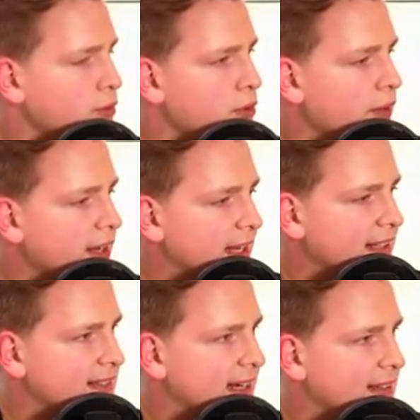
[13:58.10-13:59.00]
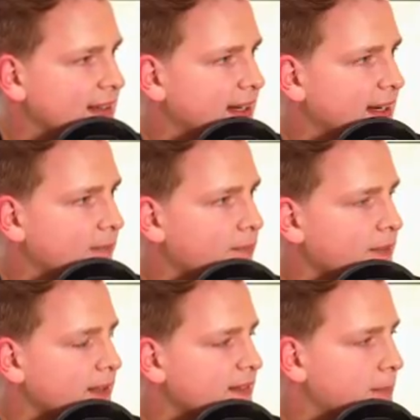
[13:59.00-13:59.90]
you realize that uh,
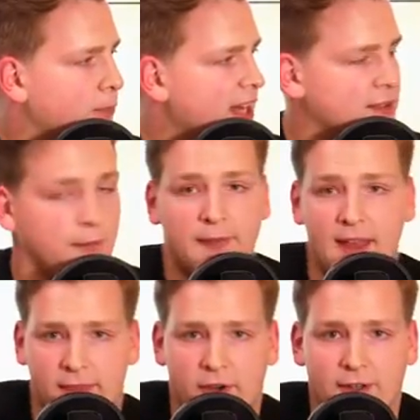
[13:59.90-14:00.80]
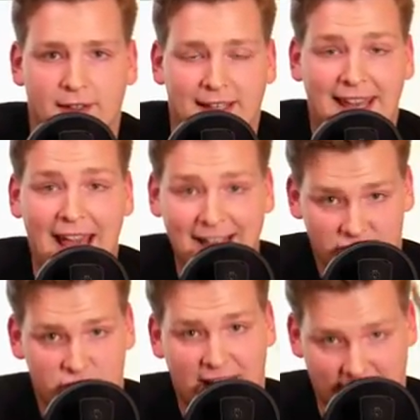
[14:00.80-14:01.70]
the price of Tether can
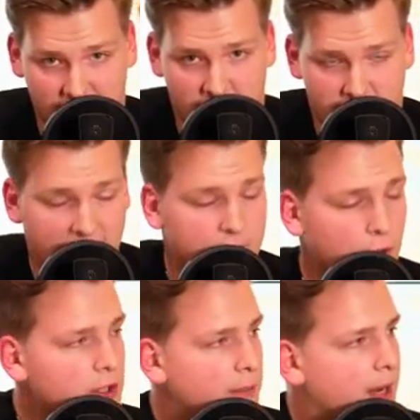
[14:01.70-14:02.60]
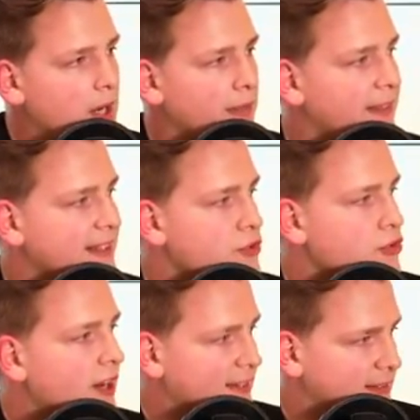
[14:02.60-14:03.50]
change. It's all about the
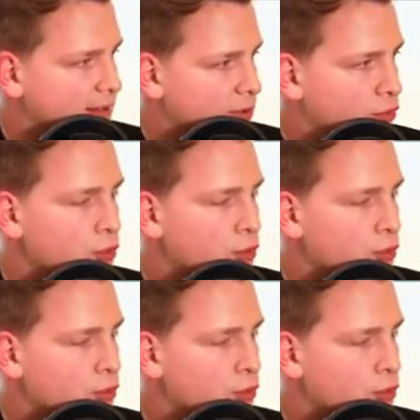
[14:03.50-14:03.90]
trust to